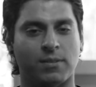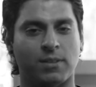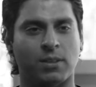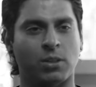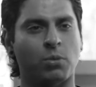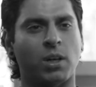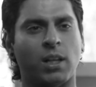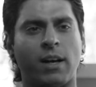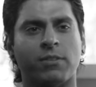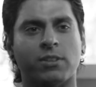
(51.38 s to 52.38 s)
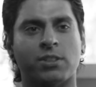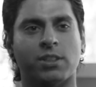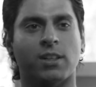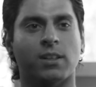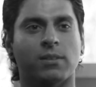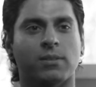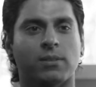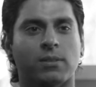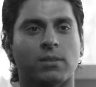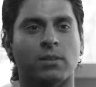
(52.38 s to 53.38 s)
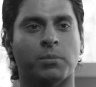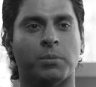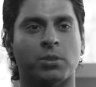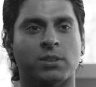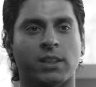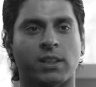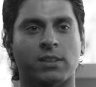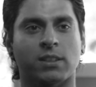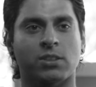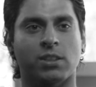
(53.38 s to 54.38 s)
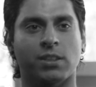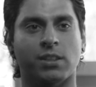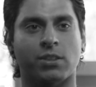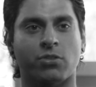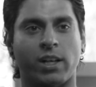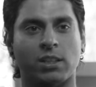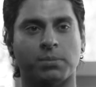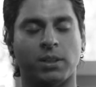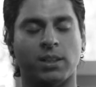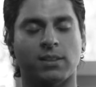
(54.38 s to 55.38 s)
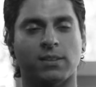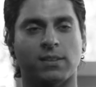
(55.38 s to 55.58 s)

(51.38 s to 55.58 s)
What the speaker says: a little while after, she got a little bit more sick and said she needed a transplant.